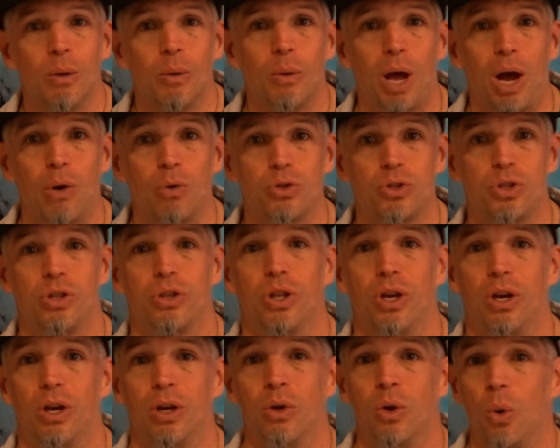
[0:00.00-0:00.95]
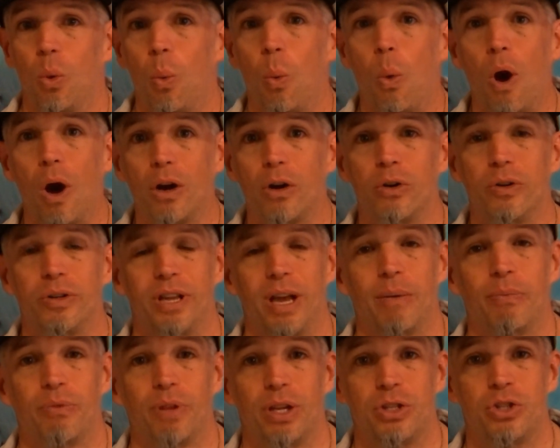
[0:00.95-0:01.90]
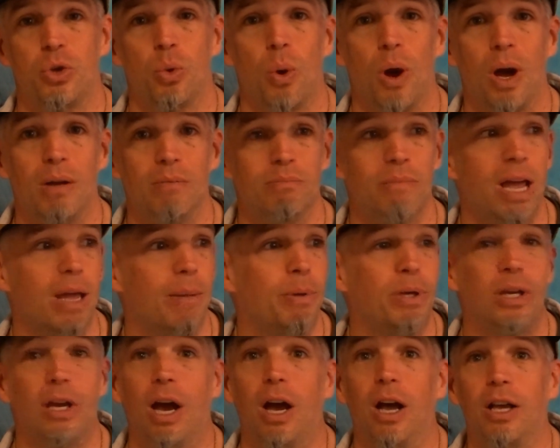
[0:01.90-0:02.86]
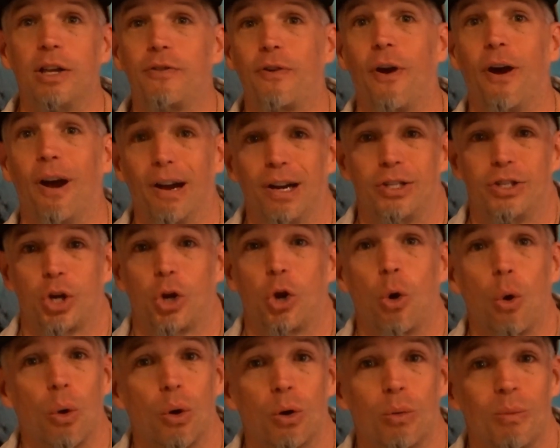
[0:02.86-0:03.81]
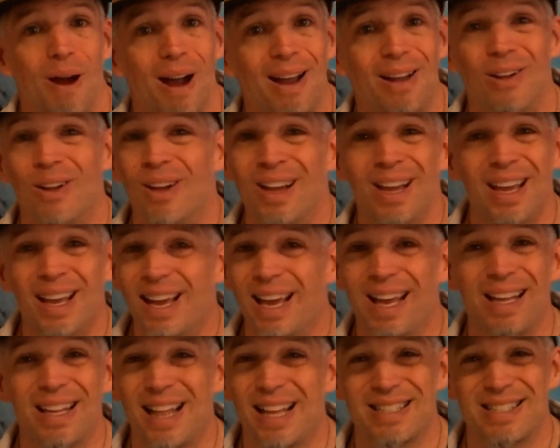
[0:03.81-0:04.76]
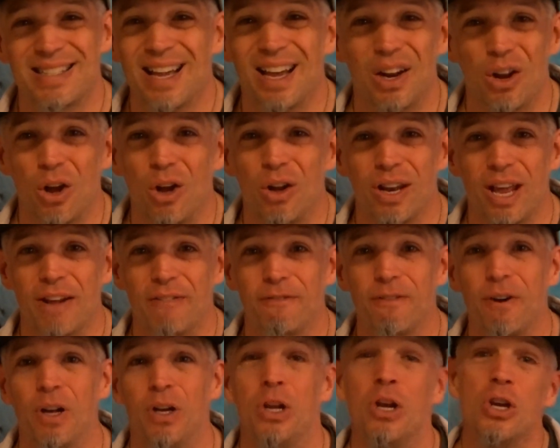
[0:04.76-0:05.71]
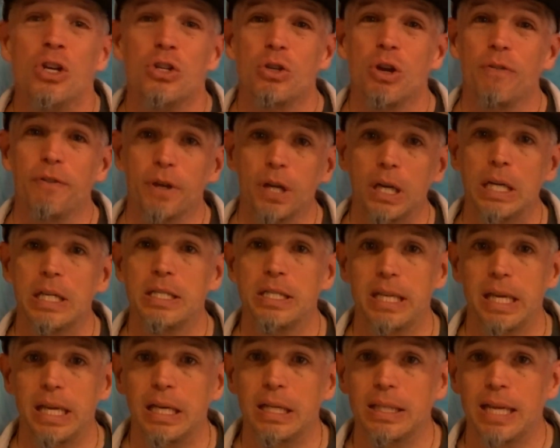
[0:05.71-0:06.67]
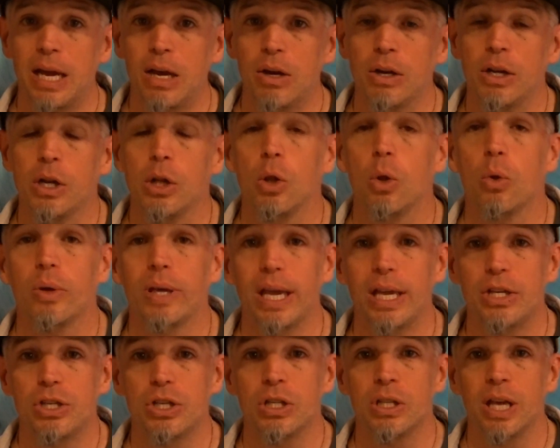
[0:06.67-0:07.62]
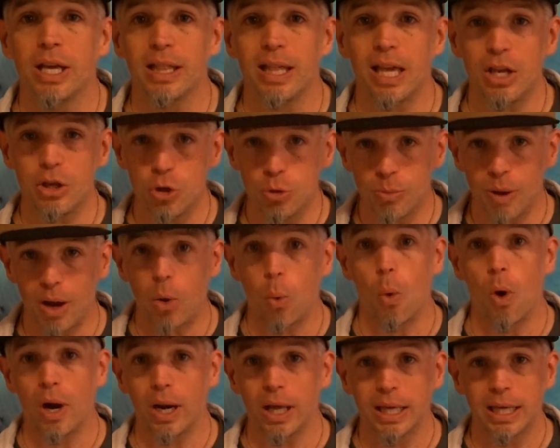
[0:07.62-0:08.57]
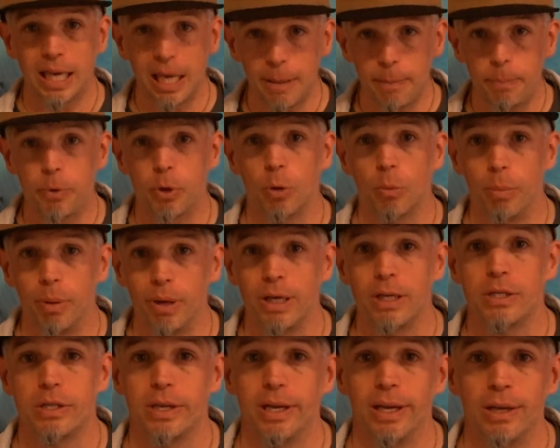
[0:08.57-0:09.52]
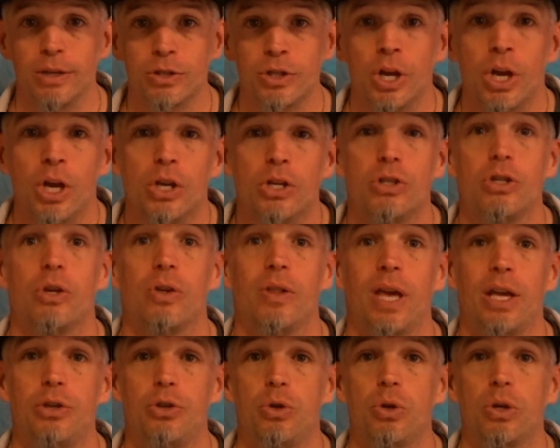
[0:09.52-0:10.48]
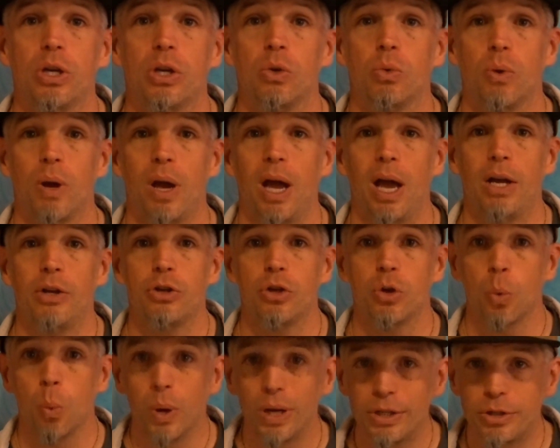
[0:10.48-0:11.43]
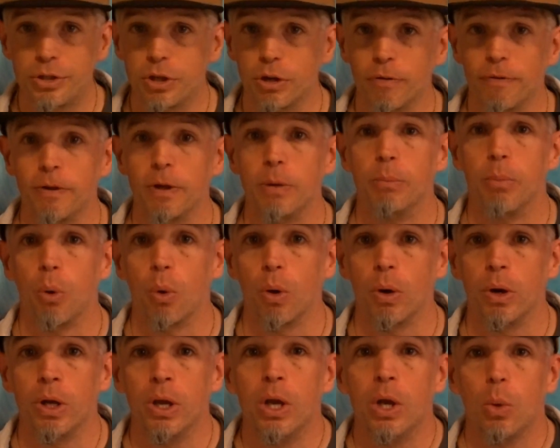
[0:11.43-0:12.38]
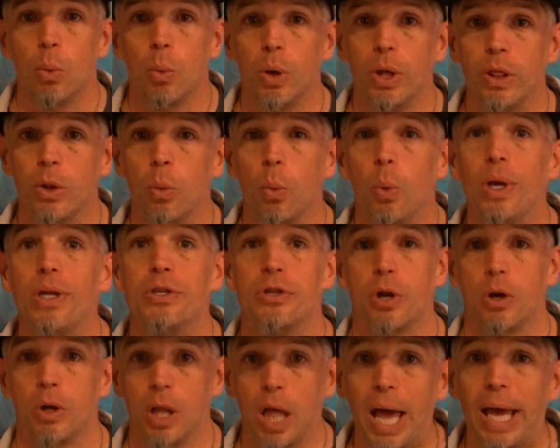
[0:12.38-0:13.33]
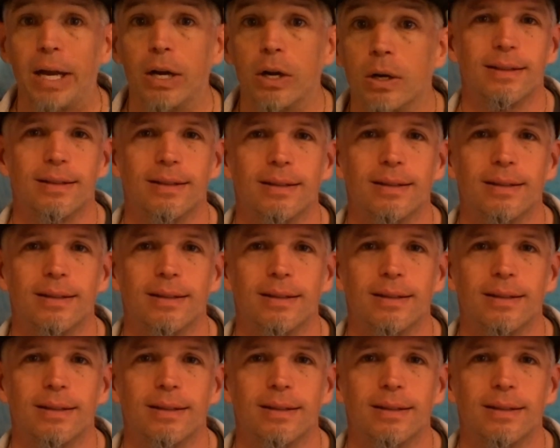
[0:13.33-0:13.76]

out to the water depth that you want, maybe as far as a quarter mile. And that's not all that fun. So if you're gonna sail down in a location like that, you might wanna keep your big sails so that you can ride your windsurfing board when the winds are lighter.